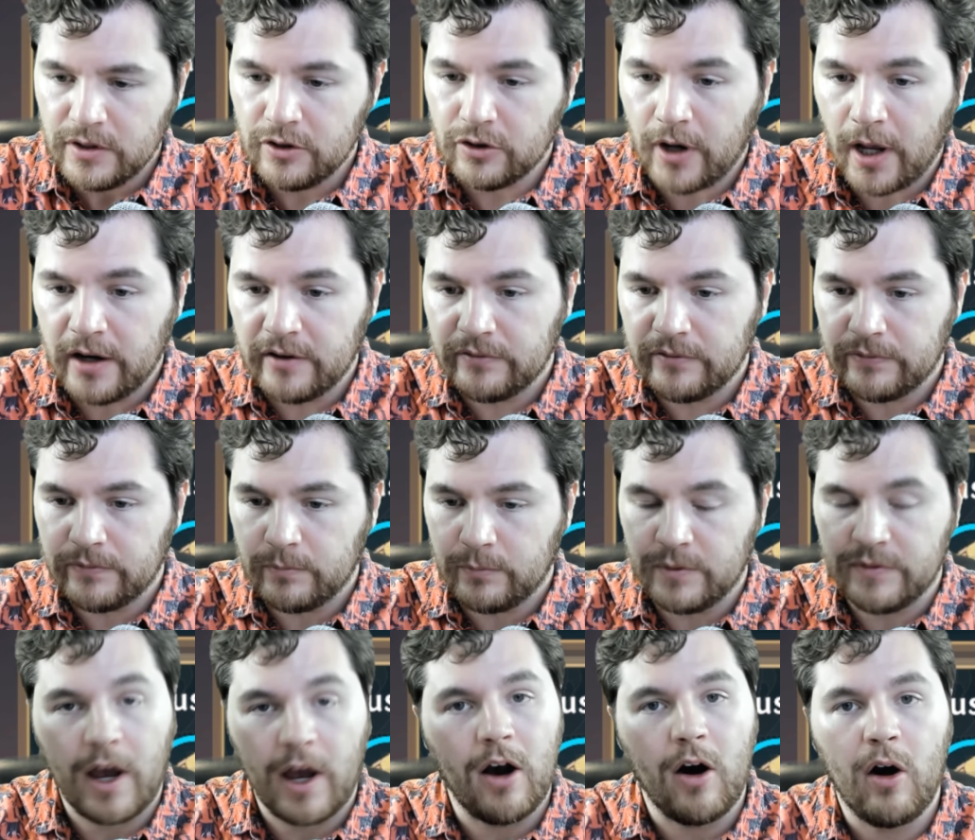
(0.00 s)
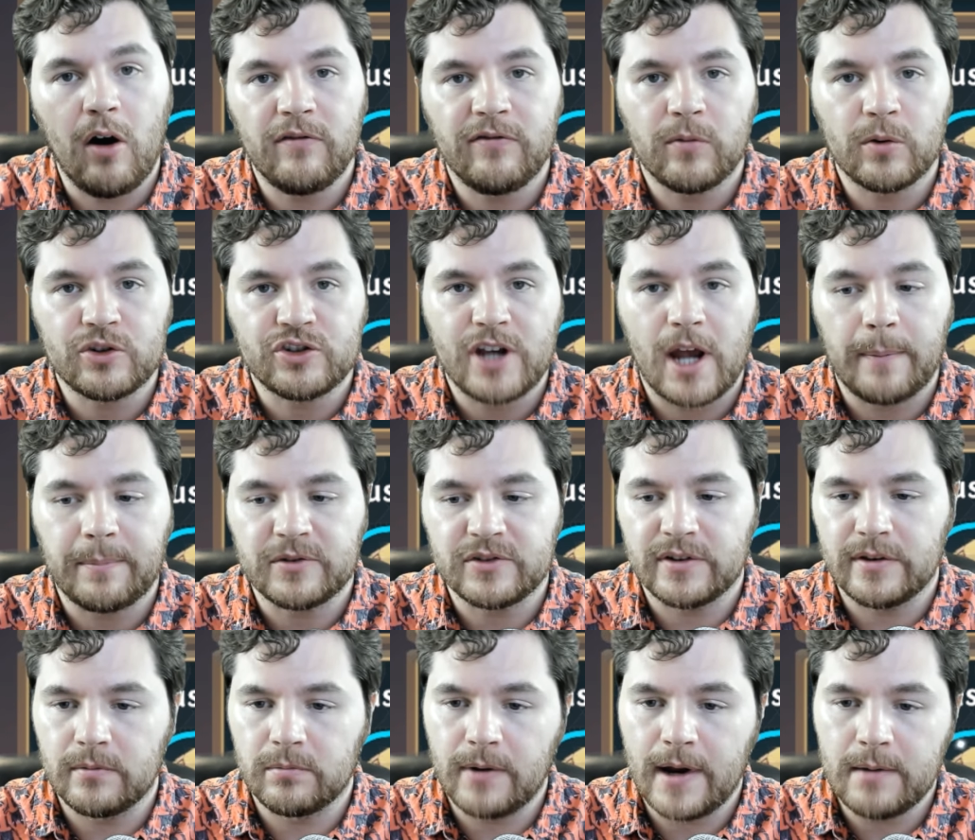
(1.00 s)
We've got all 4
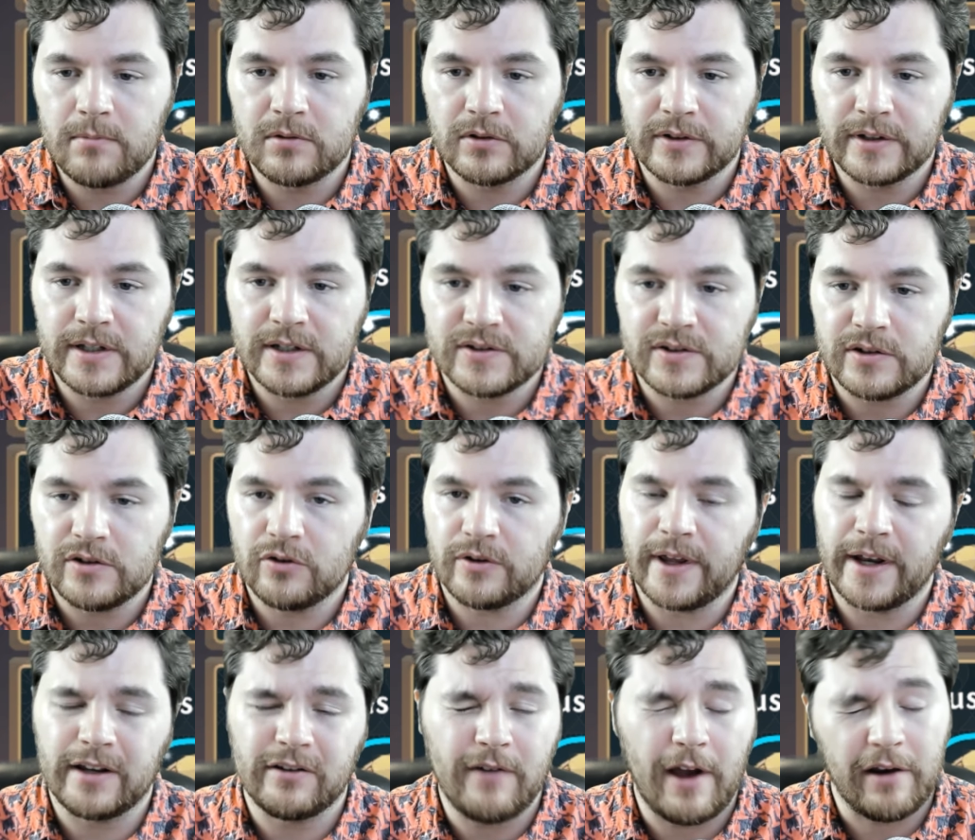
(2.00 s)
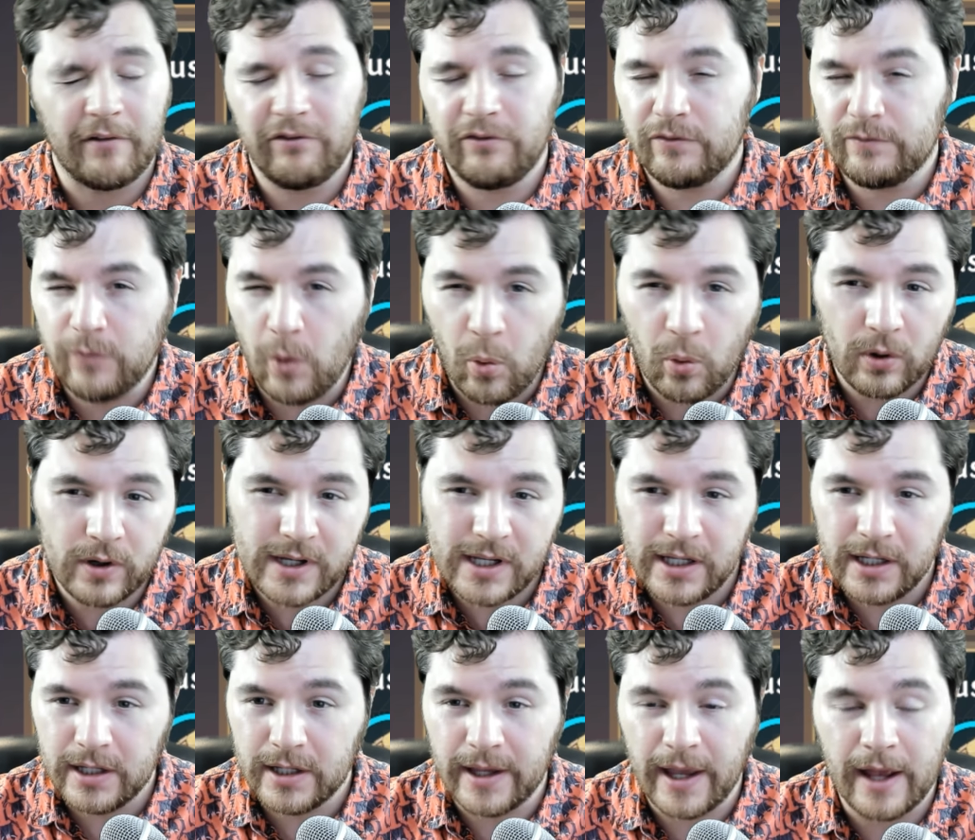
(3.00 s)
chapters of the raid released. You're getting like
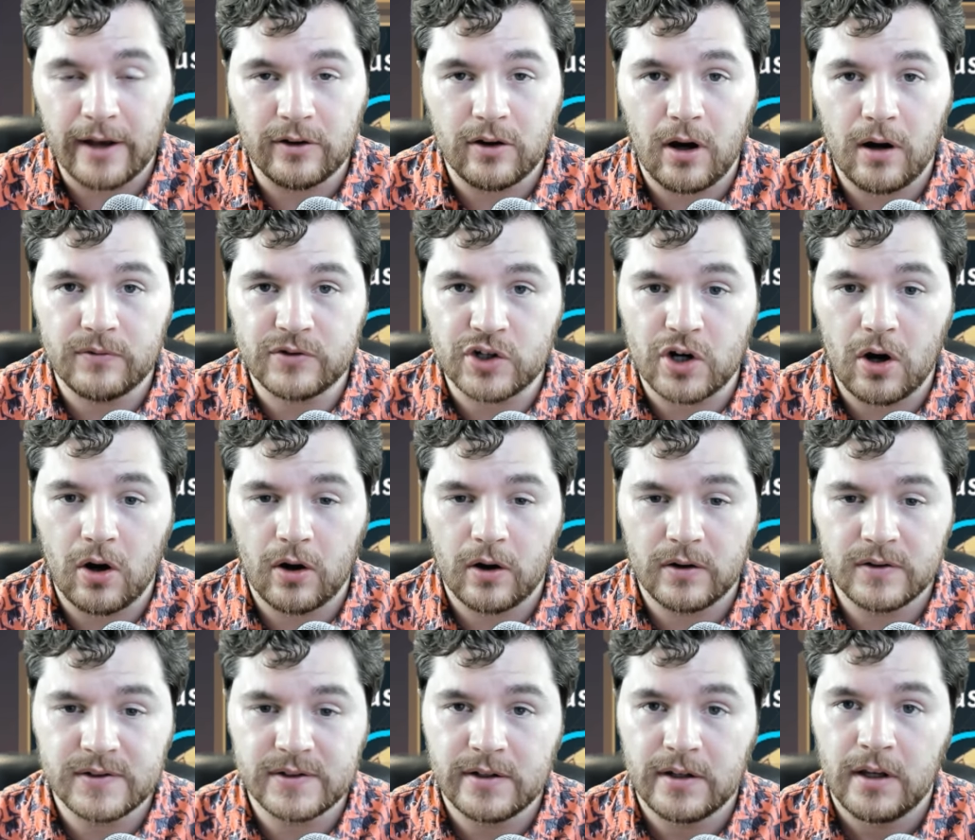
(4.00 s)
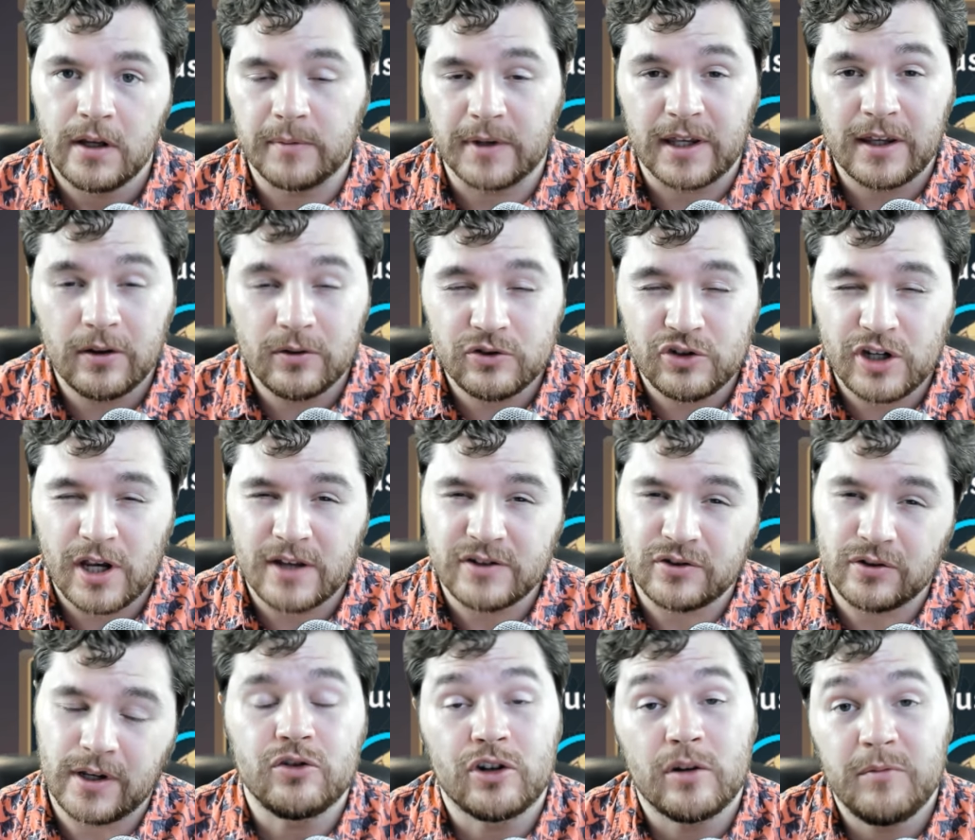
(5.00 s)
40 Gandalf shards from a guild
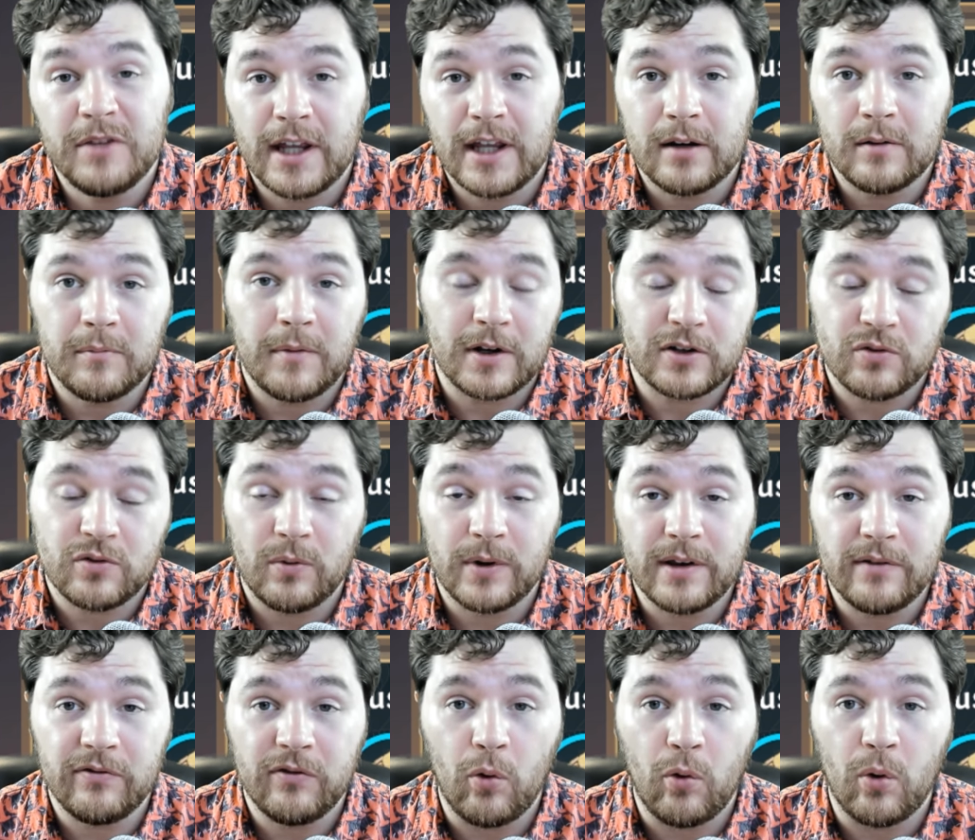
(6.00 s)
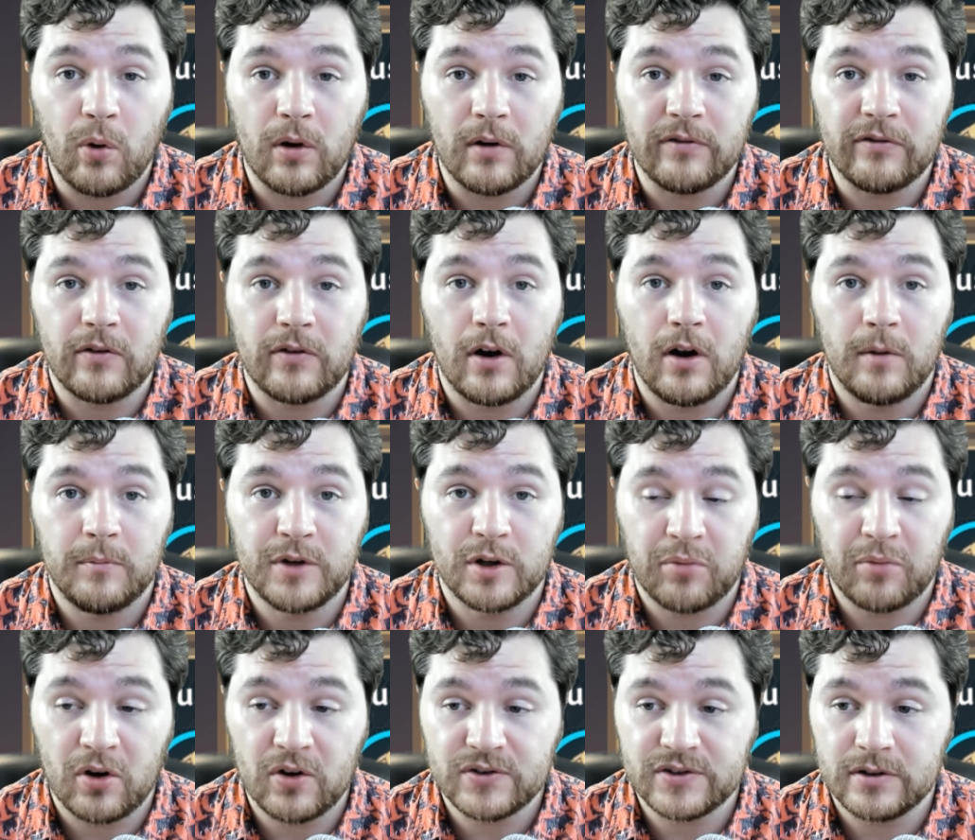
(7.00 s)
chest. You should be getting about 24 from
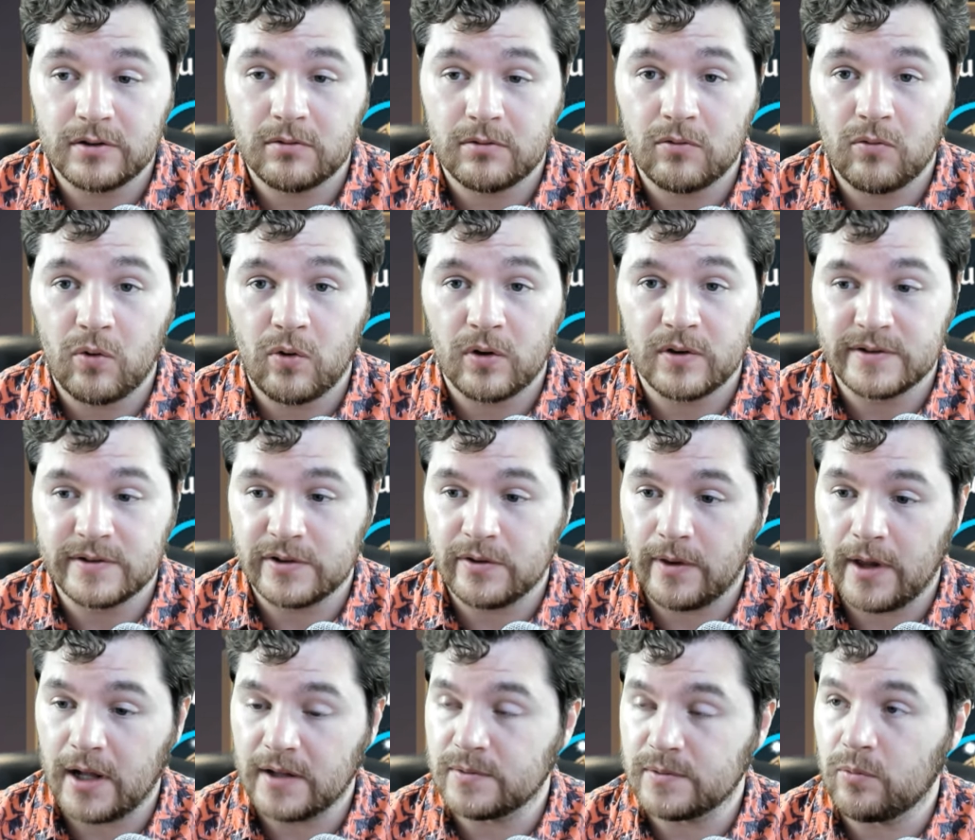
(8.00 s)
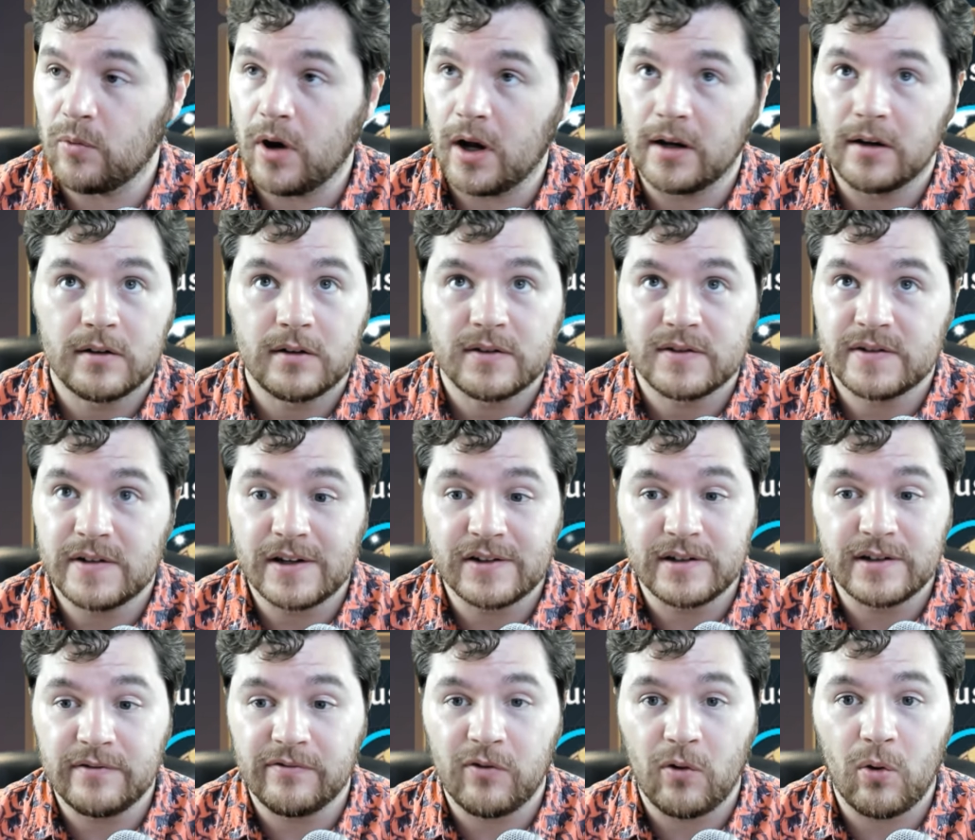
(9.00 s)
your personal rewards. So that's what,
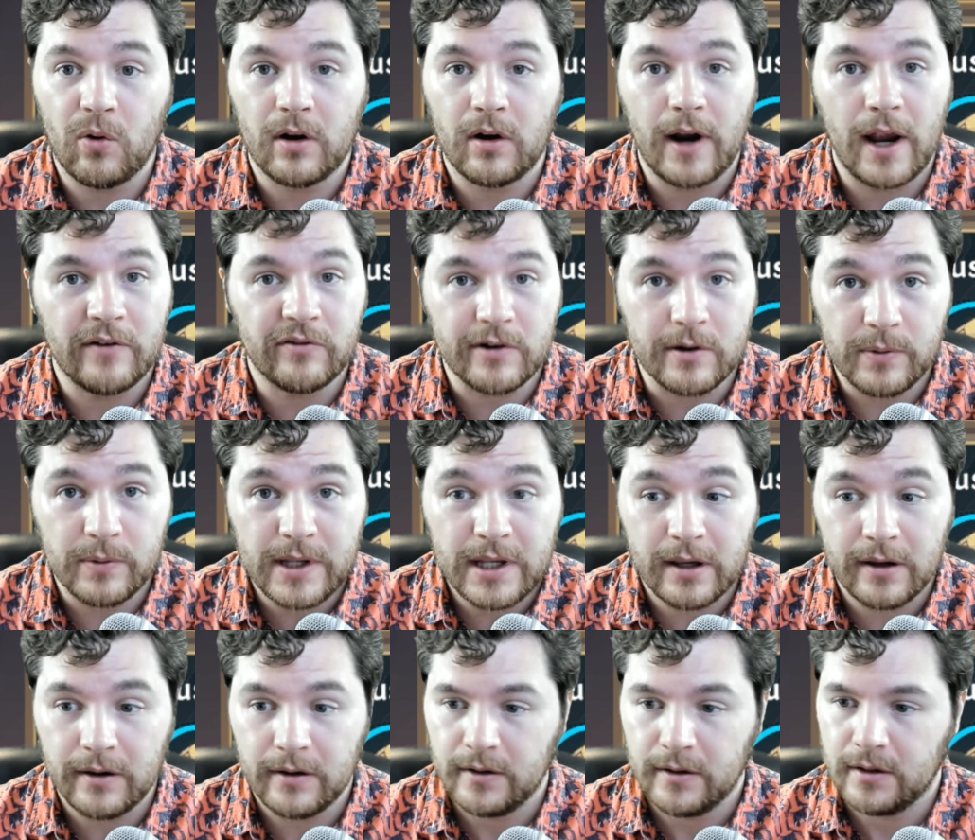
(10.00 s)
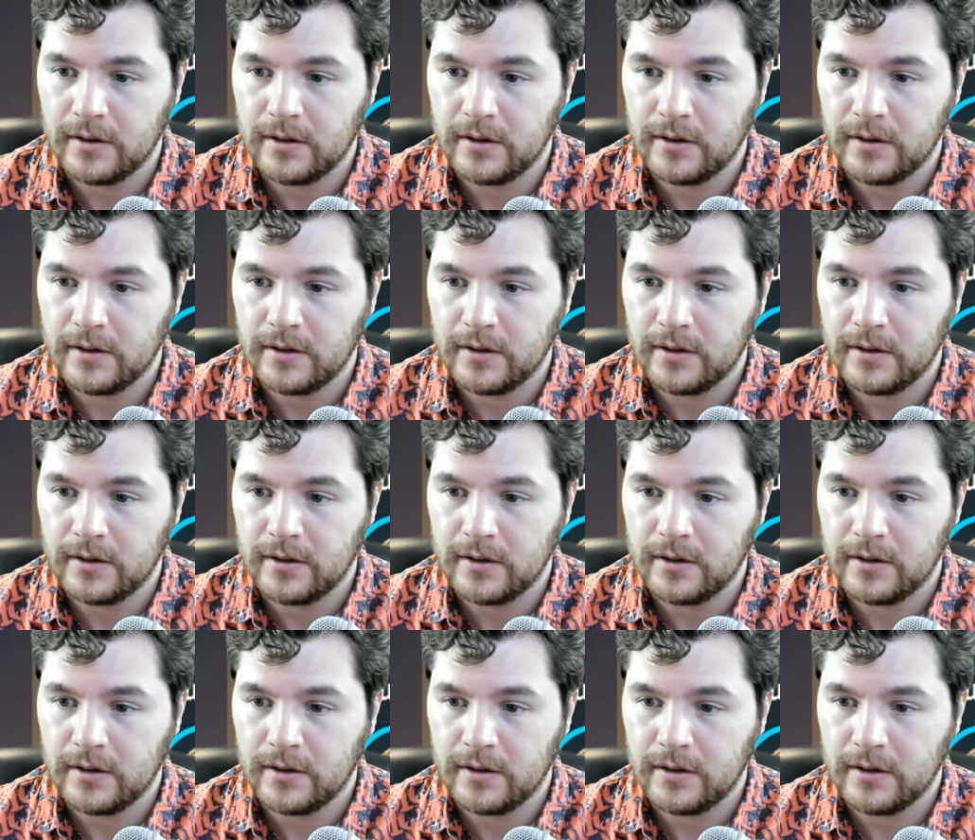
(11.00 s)
64 every week?